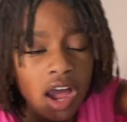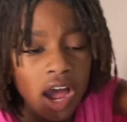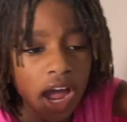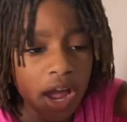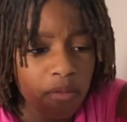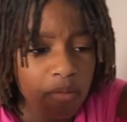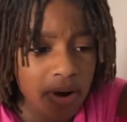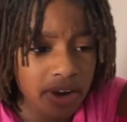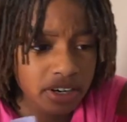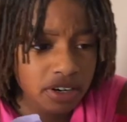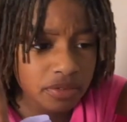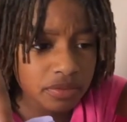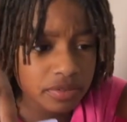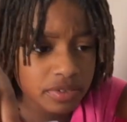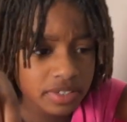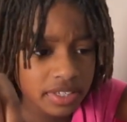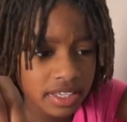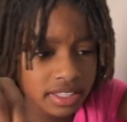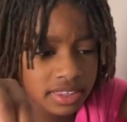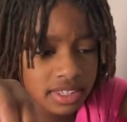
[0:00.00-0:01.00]
I wonder if
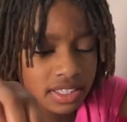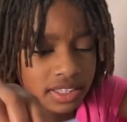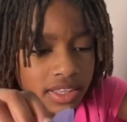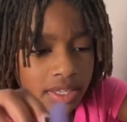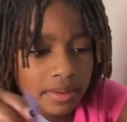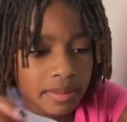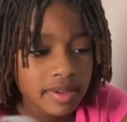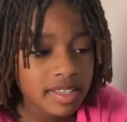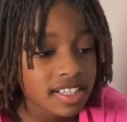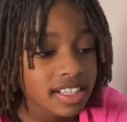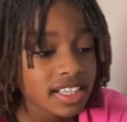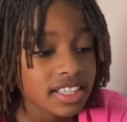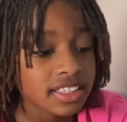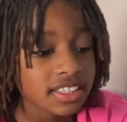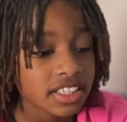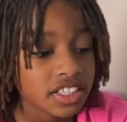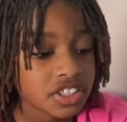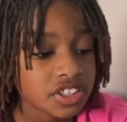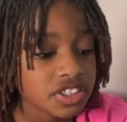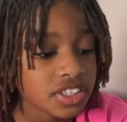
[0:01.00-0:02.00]
we'll get the limited
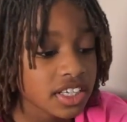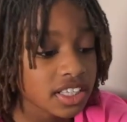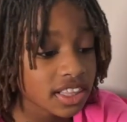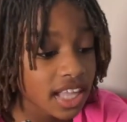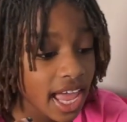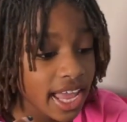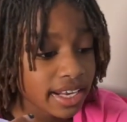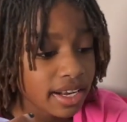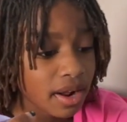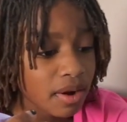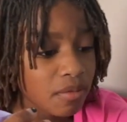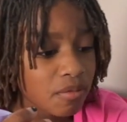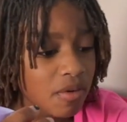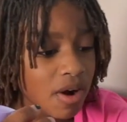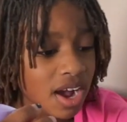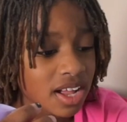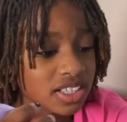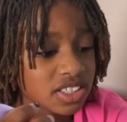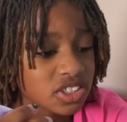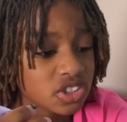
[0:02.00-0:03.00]
edition light-out
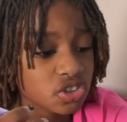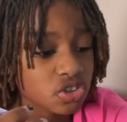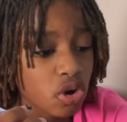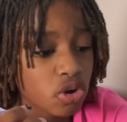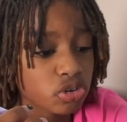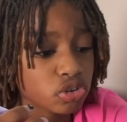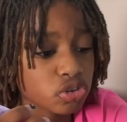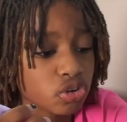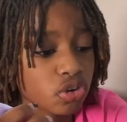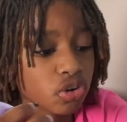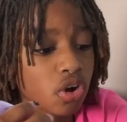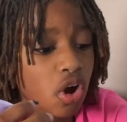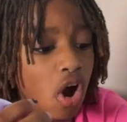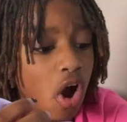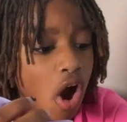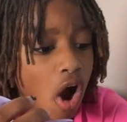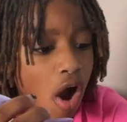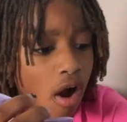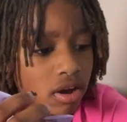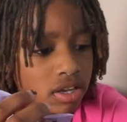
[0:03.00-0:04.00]
ones. Those look
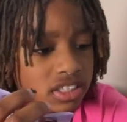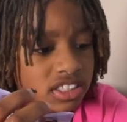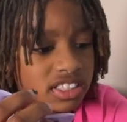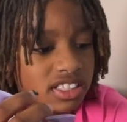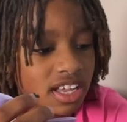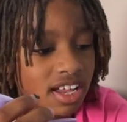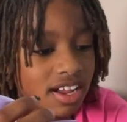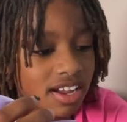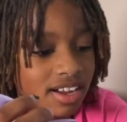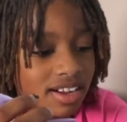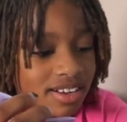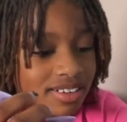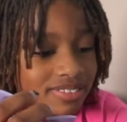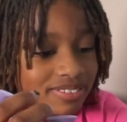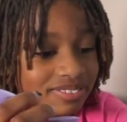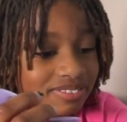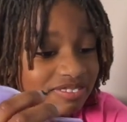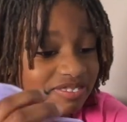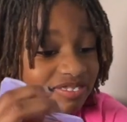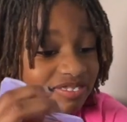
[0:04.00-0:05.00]
awesome.